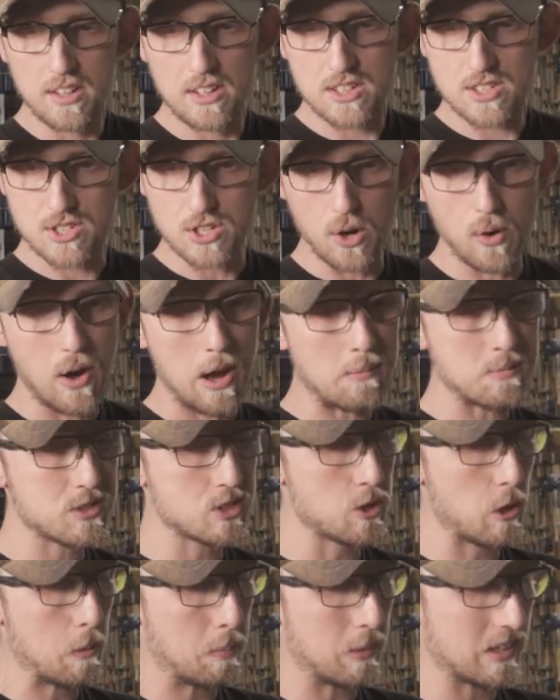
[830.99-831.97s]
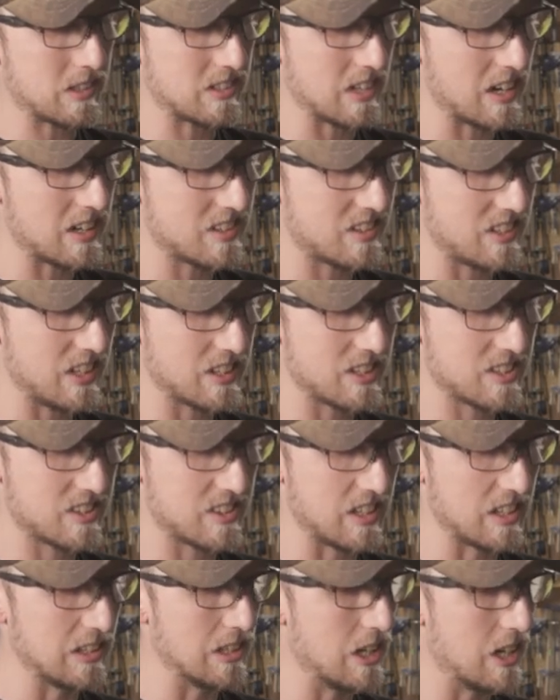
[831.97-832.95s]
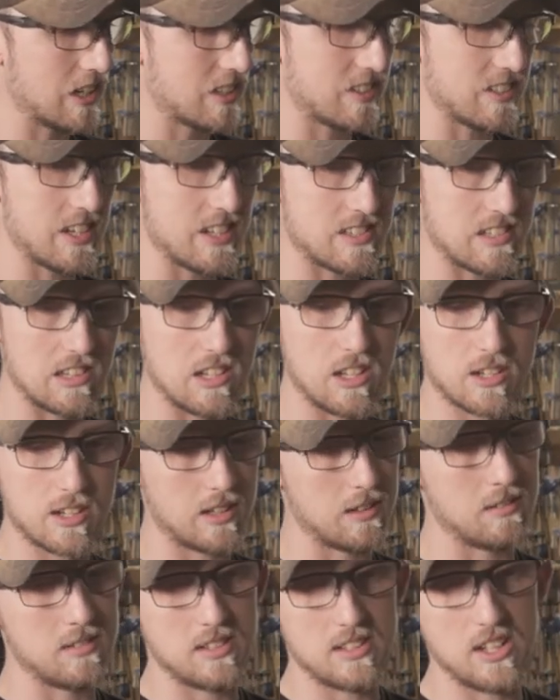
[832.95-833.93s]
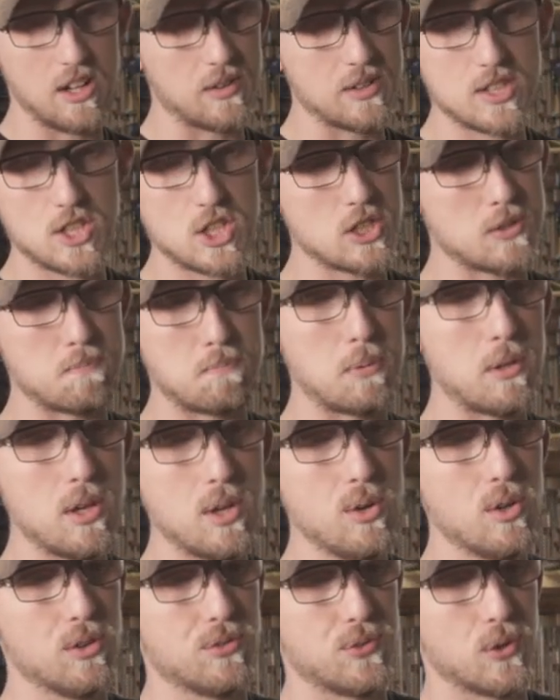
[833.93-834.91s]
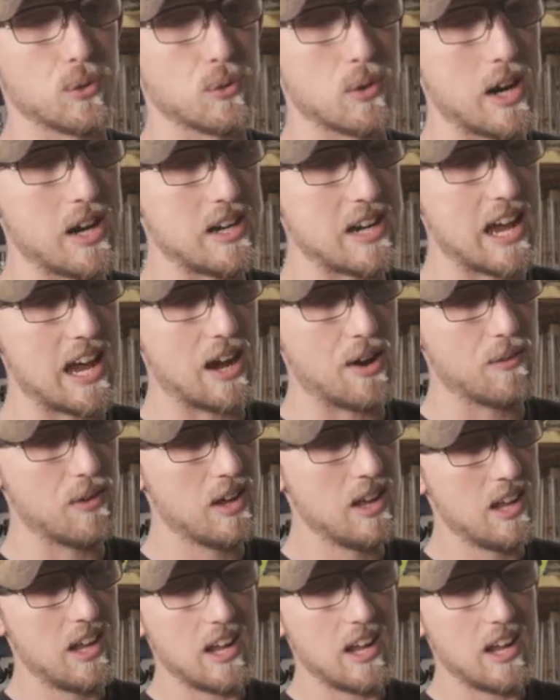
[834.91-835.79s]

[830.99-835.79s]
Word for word: So I'm super excited to see how this thing looks. It's looking, you know, it's just beautiful right now.